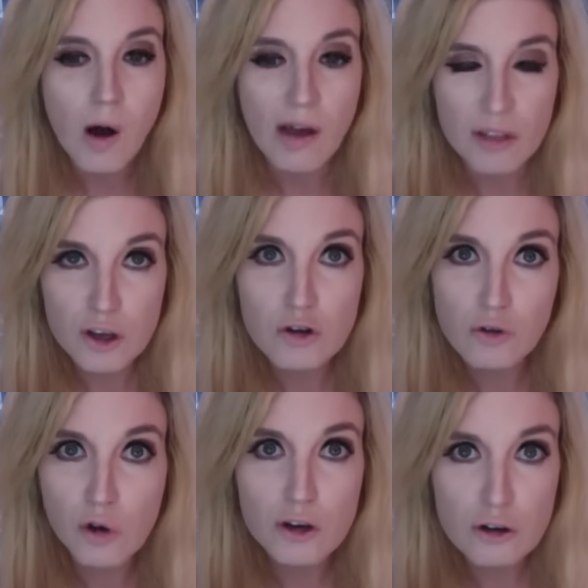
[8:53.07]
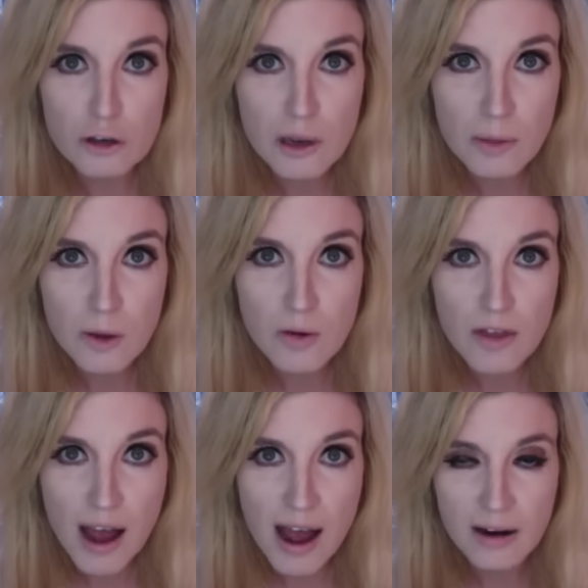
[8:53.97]
I think you could really do something with
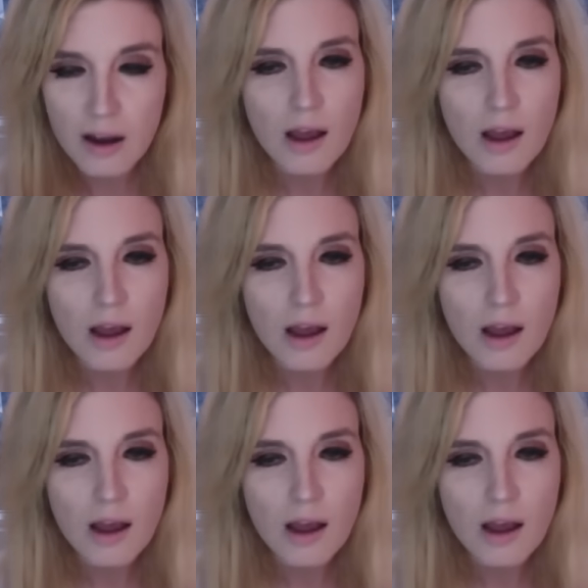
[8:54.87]
that.